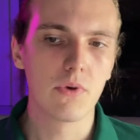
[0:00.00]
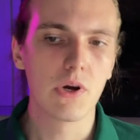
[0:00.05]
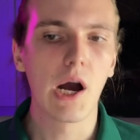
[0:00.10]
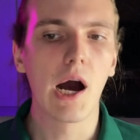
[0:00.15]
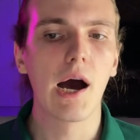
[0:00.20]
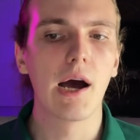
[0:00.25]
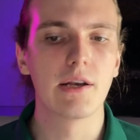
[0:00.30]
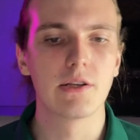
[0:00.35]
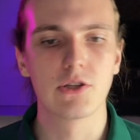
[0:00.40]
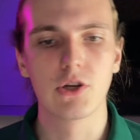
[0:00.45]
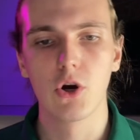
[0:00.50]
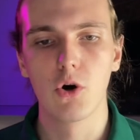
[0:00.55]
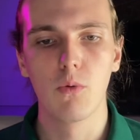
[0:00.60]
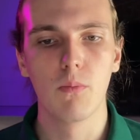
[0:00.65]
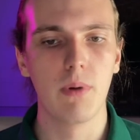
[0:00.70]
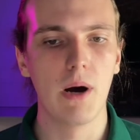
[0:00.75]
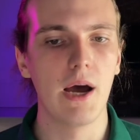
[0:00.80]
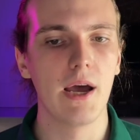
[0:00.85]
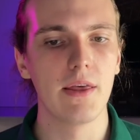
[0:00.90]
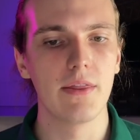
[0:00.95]
guys, go
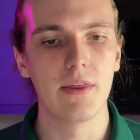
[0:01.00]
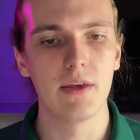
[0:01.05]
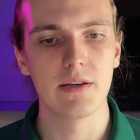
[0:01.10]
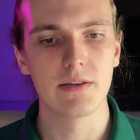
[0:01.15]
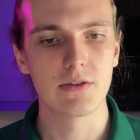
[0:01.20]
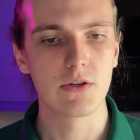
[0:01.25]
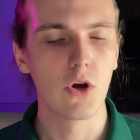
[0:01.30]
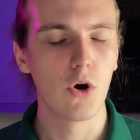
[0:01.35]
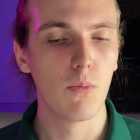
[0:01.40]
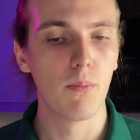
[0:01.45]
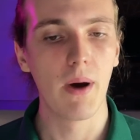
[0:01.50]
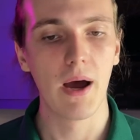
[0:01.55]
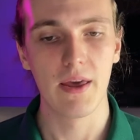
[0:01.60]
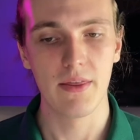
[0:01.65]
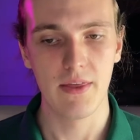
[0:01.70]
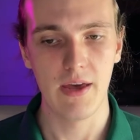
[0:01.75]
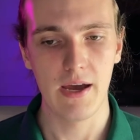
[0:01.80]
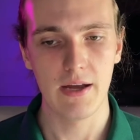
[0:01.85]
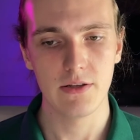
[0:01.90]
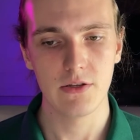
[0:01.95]
buy this, go buy
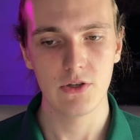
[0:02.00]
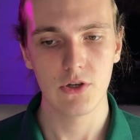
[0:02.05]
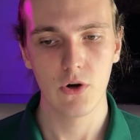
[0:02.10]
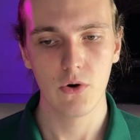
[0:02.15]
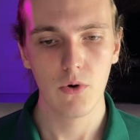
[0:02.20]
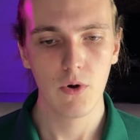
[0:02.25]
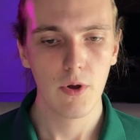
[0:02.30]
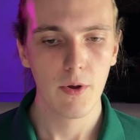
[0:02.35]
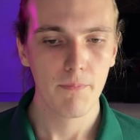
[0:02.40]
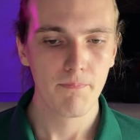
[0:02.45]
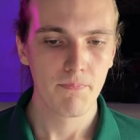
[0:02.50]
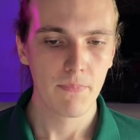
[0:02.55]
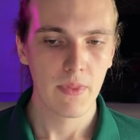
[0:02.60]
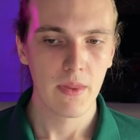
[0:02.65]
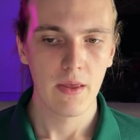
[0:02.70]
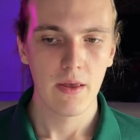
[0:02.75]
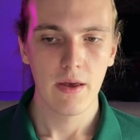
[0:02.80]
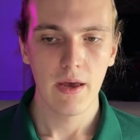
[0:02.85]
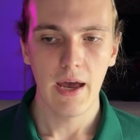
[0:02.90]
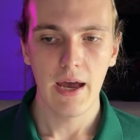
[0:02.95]
that. So
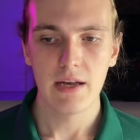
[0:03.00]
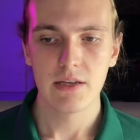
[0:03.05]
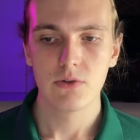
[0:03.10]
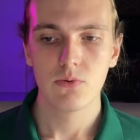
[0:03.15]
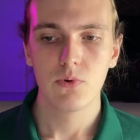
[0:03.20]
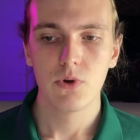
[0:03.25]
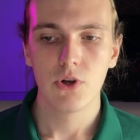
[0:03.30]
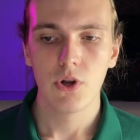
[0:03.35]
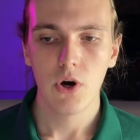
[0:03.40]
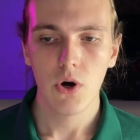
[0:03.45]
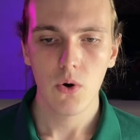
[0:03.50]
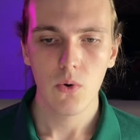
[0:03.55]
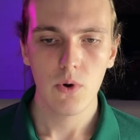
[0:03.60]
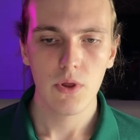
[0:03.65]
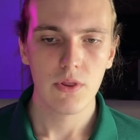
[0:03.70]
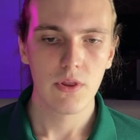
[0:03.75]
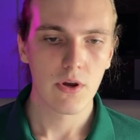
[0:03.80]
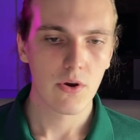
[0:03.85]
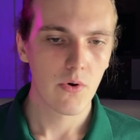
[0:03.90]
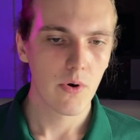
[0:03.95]
as we know,
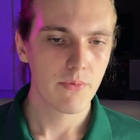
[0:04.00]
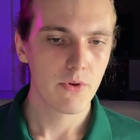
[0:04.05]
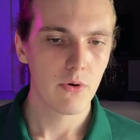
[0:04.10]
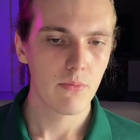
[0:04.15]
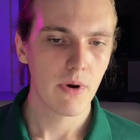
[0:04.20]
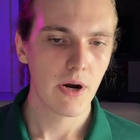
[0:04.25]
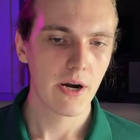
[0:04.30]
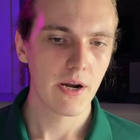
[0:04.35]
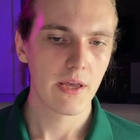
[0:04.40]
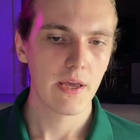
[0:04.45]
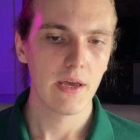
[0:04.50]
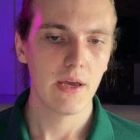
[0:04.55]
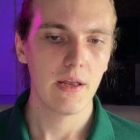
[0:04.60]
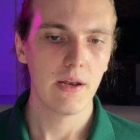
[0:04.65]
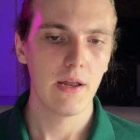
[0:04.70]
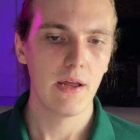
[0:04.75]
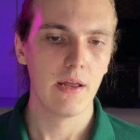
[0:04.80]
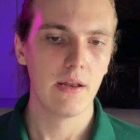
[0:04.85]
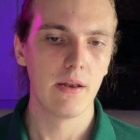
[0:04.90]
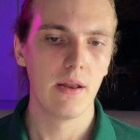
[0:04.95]
in the crypto
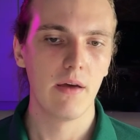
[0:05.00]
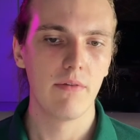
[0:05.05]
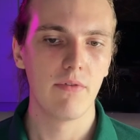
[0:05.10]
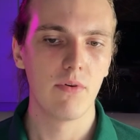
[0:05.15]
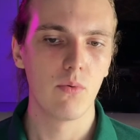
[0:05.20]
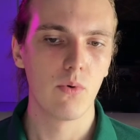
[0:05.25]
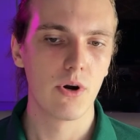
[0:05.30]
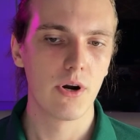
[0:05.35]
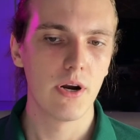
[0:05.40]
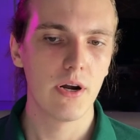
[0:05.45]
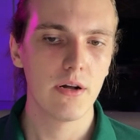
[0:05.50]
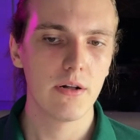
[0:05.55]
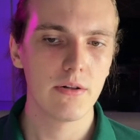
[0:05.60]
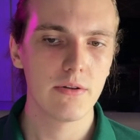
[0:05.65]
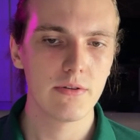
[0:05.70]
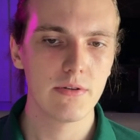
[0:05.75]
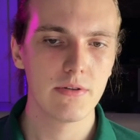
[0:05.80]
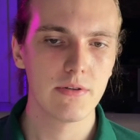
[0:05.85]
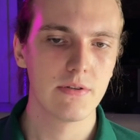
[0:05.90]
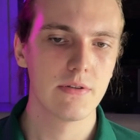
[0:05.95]
market and everywhere
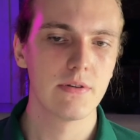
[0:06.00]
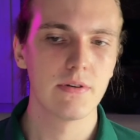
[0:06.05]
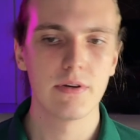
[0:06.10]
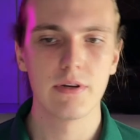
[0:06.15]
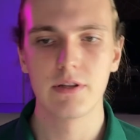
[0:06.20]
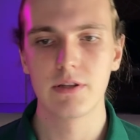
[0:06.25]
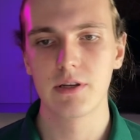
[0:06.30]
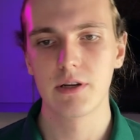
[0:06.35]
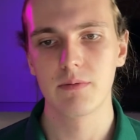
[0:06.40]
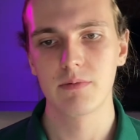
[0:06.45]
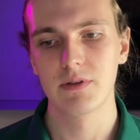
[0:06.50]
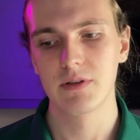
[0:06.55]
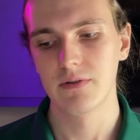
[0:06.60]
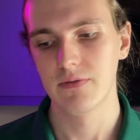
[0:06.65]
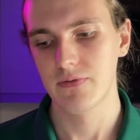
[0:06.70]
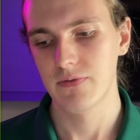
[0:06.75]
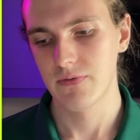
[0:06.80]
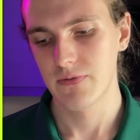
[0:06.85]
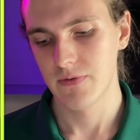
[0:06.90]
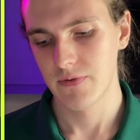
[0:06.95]
else, in terms
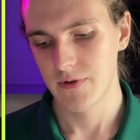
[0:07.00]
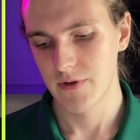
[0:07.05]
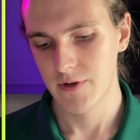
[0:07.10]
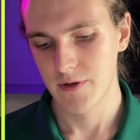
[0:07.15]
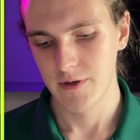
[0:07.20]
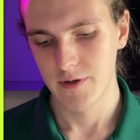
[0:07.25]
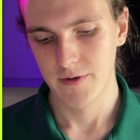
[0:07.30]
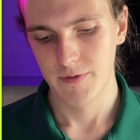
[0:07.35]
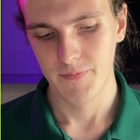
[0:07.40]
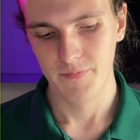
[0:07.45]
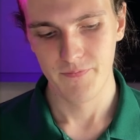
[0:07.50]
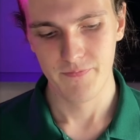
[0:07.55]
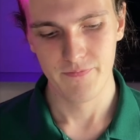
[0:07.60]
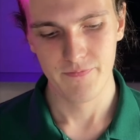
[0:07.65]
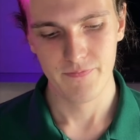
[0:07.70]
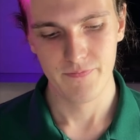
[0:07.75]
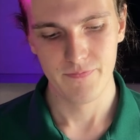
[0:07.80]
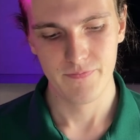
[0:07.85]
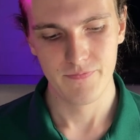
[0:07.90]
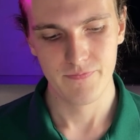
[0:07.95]
of
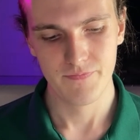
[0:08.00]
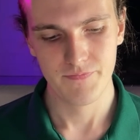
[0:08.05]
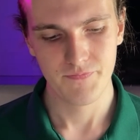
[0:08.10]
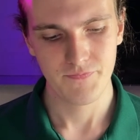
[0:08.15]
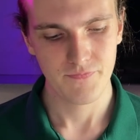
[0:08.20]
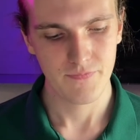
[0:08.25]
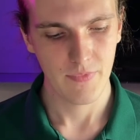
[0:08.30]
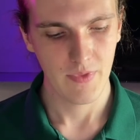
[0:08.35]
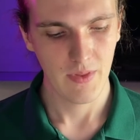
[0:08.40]
we